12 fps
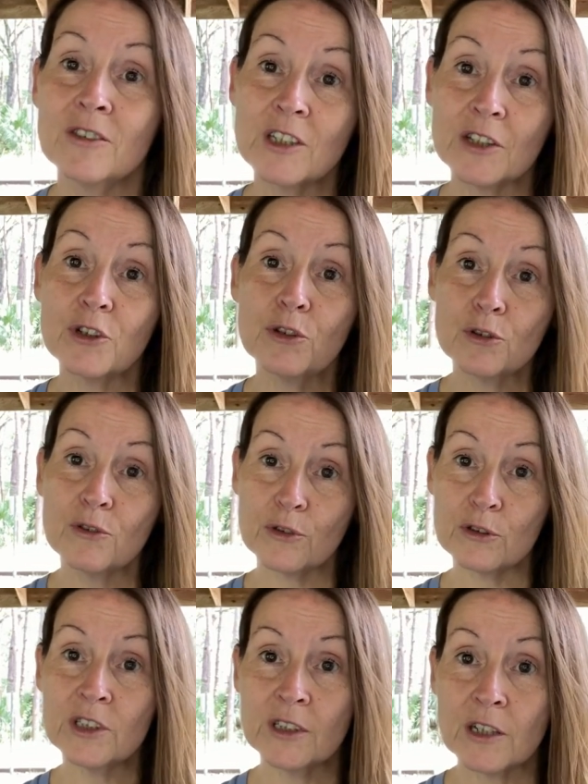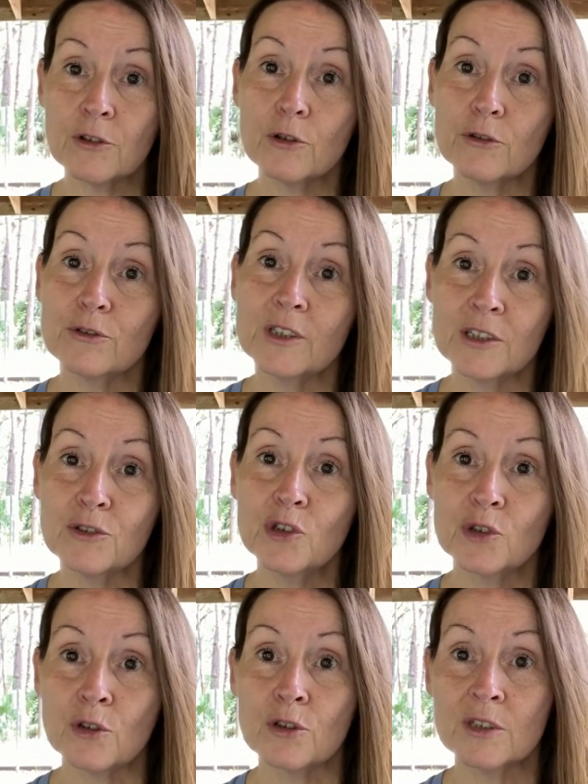and then the universe then goes and
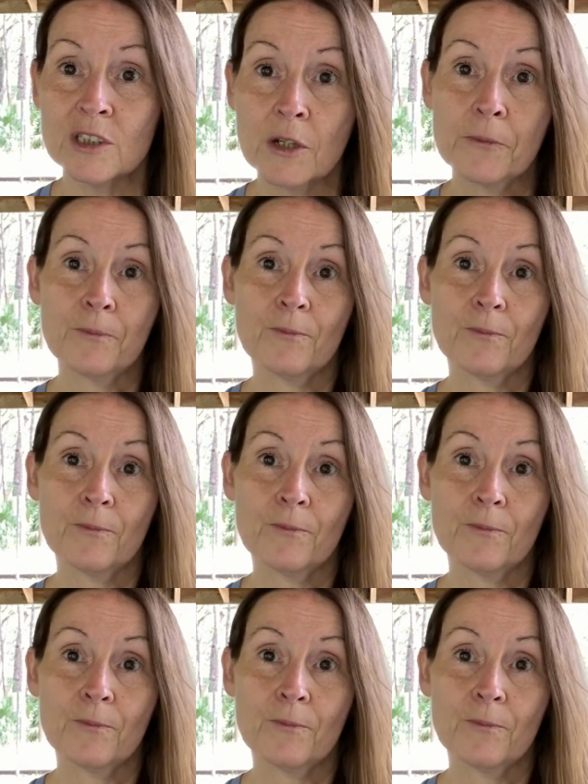starts